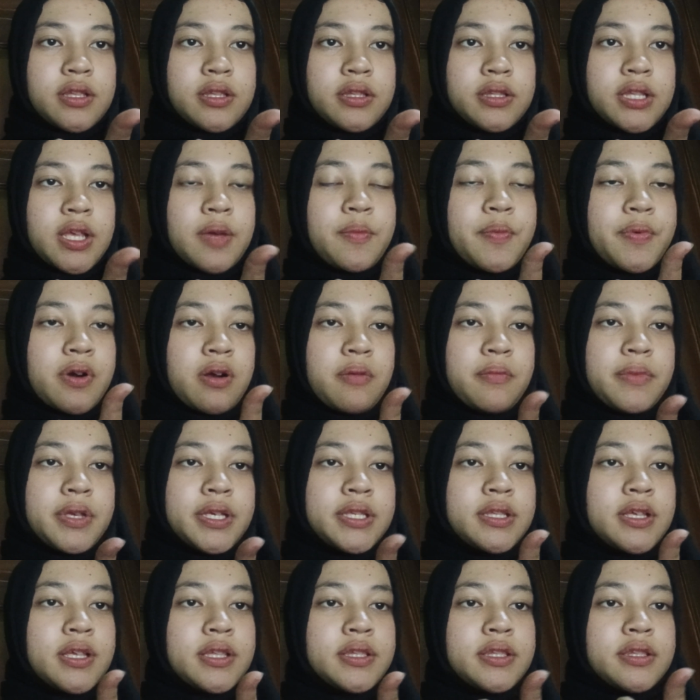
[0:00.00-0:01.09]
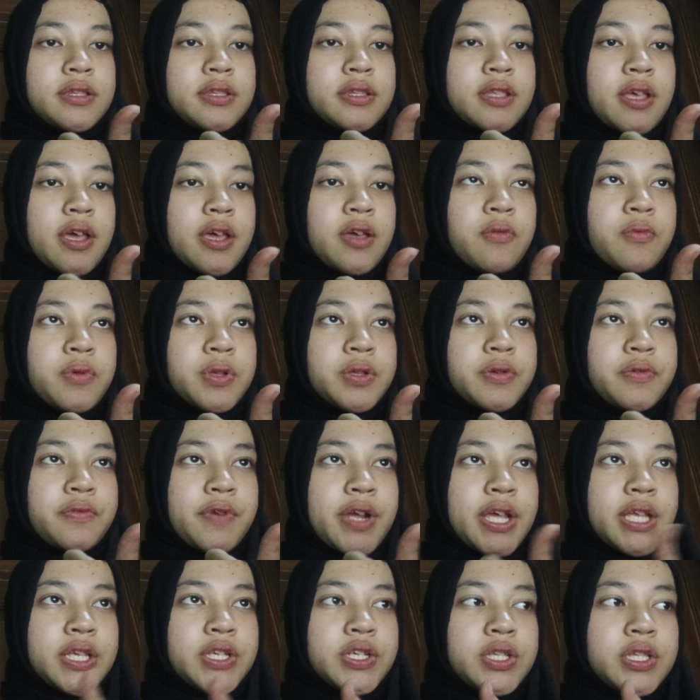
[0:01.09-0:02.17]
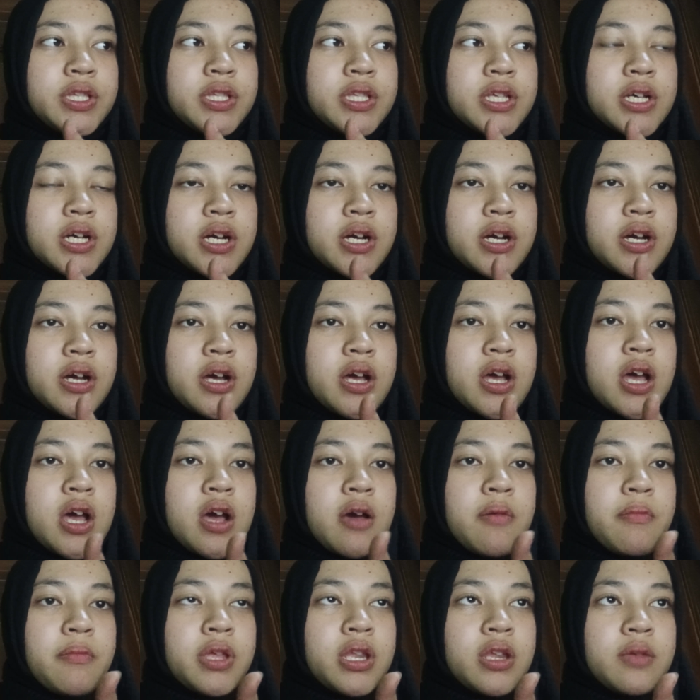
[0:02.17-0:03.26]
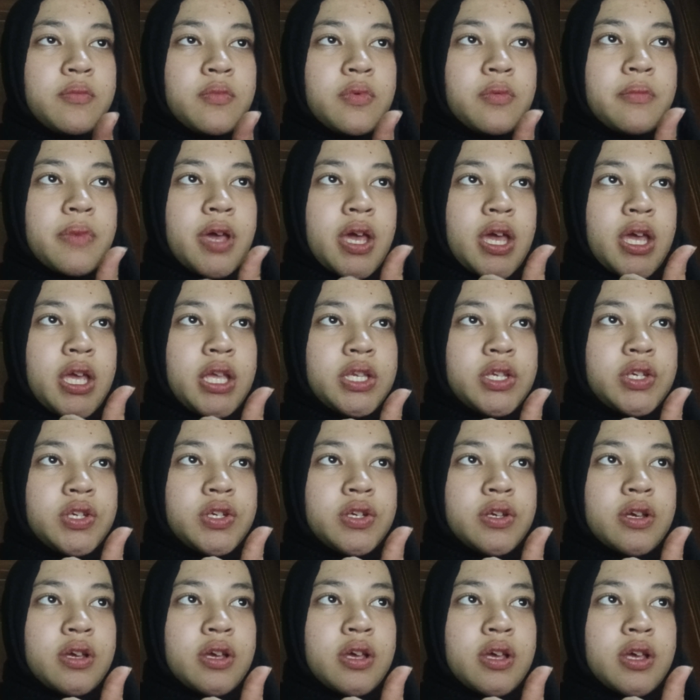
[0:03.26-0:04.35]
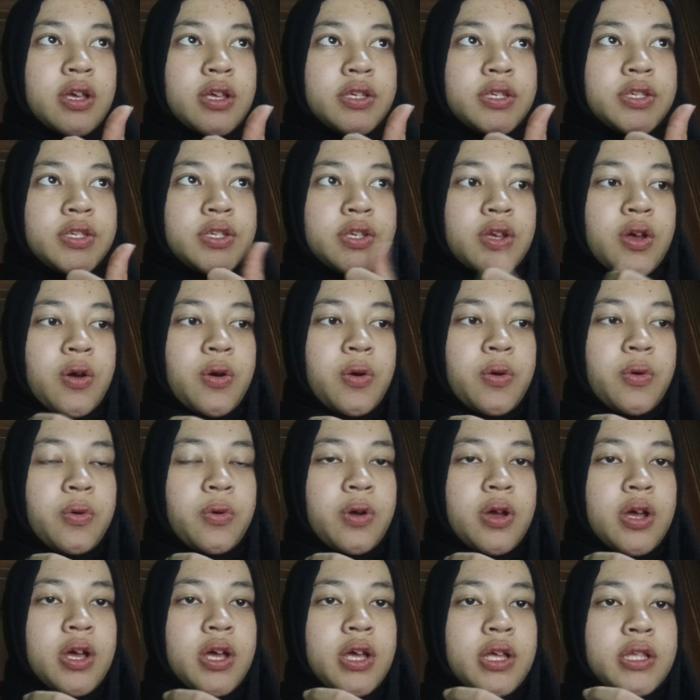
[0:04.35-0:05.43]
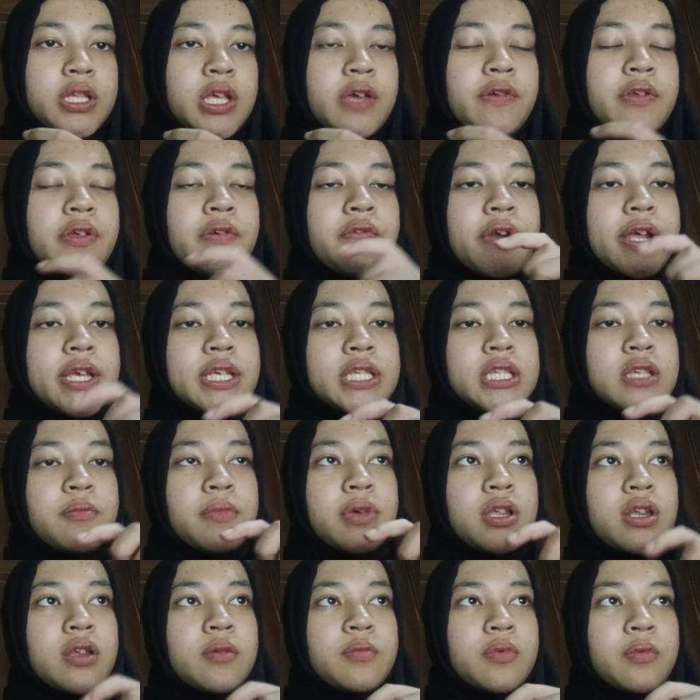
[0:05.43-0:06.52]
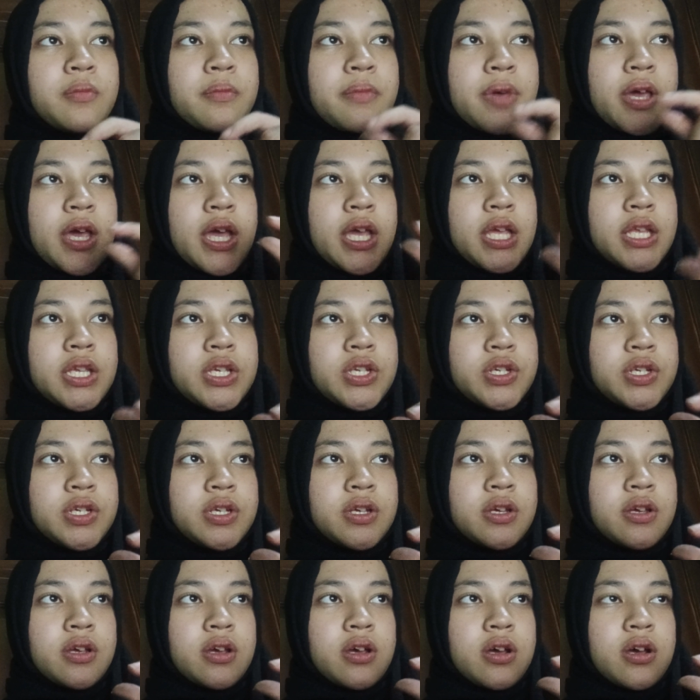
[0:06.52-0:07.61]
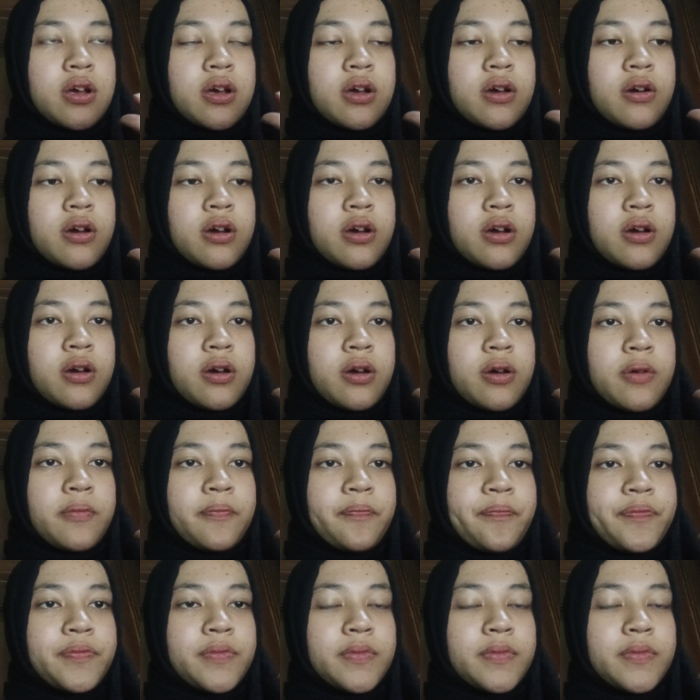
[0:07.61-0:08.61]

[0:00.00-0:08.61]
they promised that they will raise the minimum age. So they will raise the minimum age, um,